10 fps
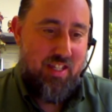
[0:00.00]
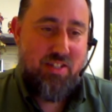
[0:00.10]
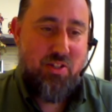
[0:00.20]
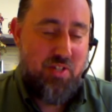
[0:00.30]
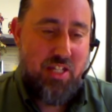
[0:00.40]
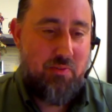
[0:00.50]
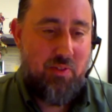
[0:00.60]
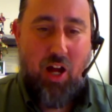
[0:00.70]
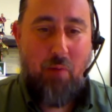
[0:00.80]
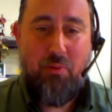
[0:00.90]
there's no sense of
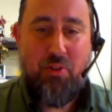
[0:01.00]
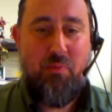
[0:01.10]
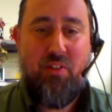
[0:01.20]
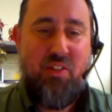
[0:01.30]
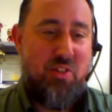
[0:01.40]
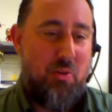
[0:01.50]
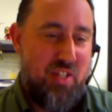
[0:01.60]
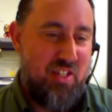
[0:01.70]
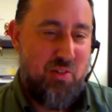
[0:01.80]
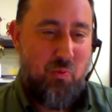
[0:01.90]
accomplishment, there's no
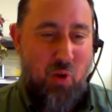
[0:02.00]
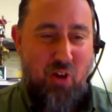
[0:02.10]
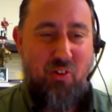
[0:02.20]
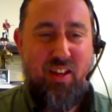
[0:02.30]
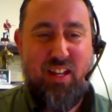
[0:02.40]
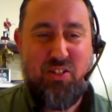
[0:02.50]
sense of worry.